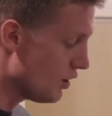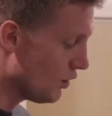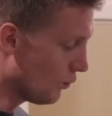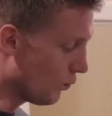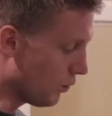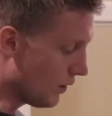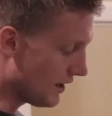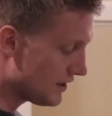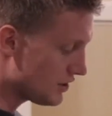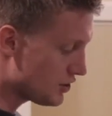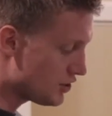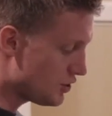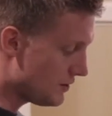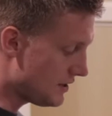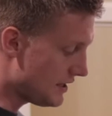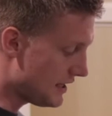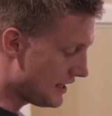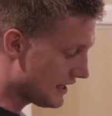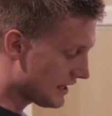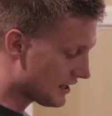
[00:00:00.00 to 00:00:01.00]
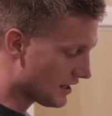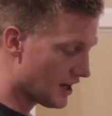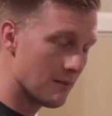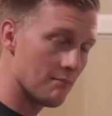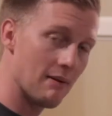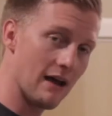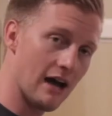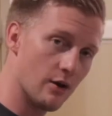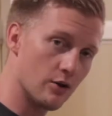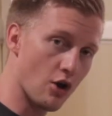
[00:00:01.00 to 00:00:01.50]
what is unique
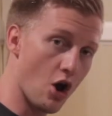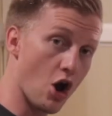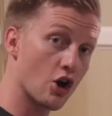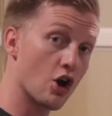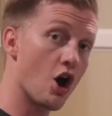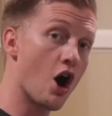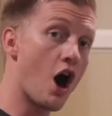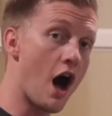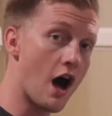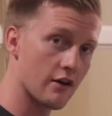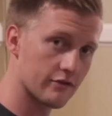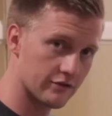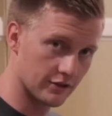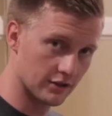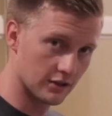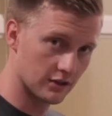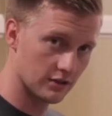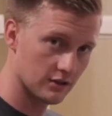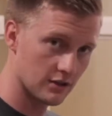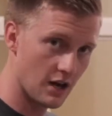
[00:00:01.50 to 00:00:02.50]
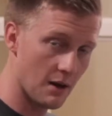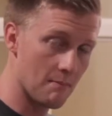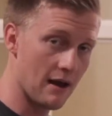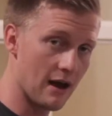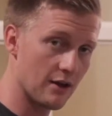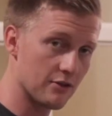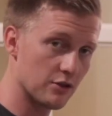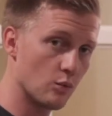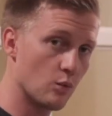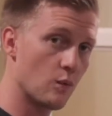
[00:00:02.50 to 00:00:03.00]
about our offer,
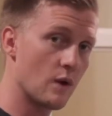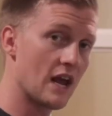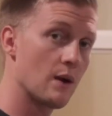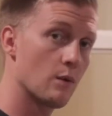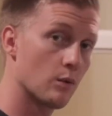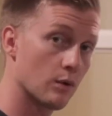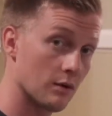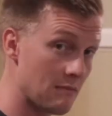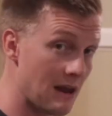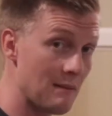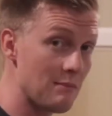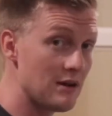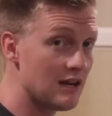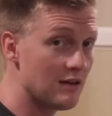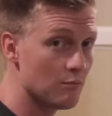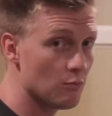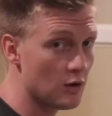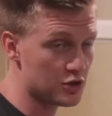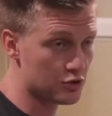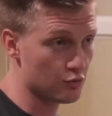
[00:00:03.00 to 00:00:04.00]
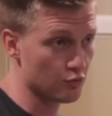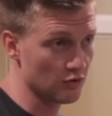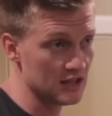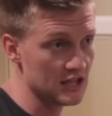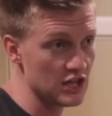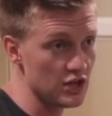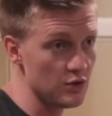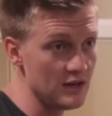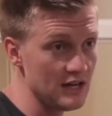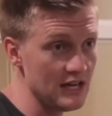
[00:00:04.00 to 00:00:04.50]
about the way maybe what's
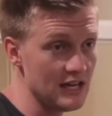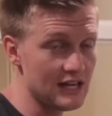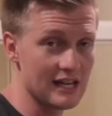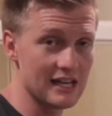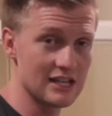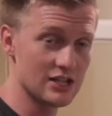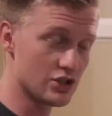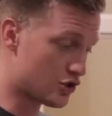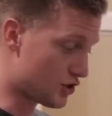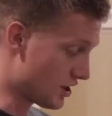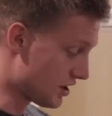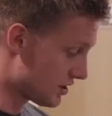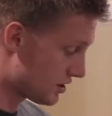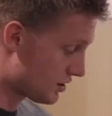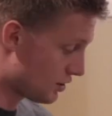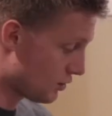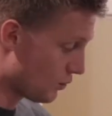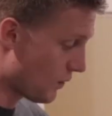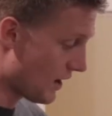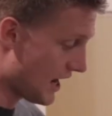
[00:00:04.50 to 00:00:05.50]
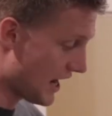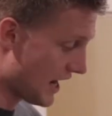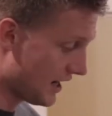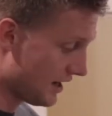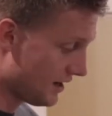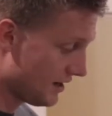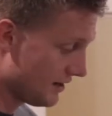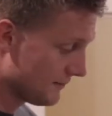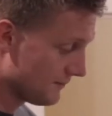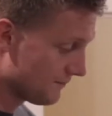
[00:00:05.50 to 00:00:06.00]
really unique is just the
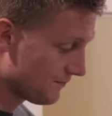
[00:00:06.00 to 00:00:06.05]
way